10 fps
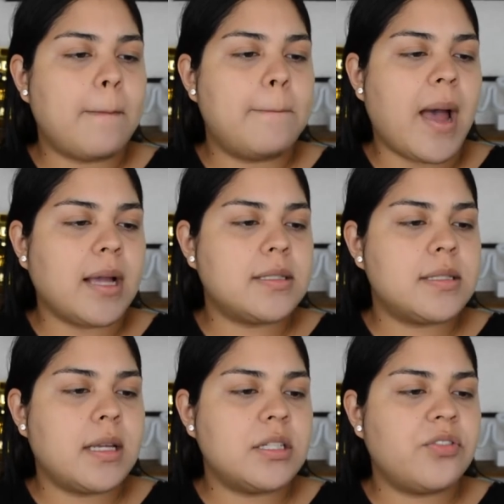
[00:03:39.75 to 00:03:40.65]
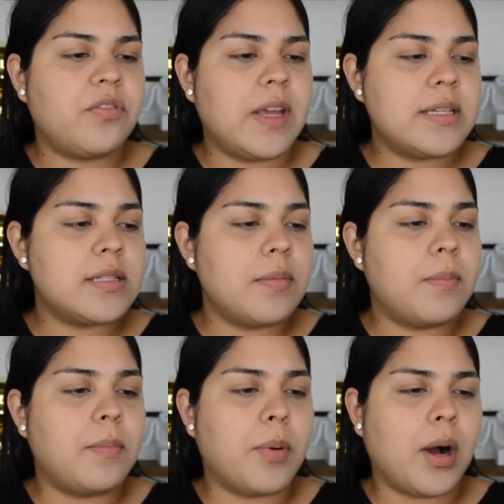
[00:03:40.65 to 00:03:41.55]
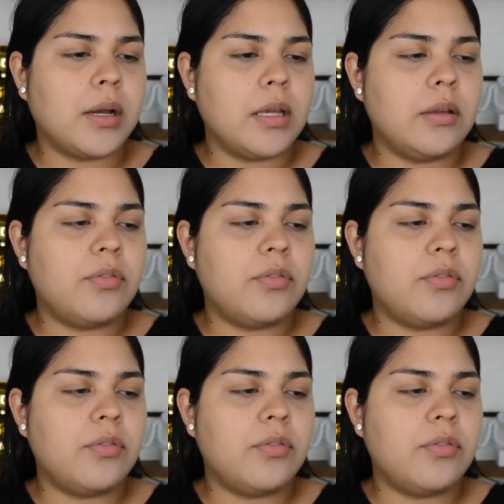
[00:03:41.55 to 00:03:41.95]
Backstage Face and Body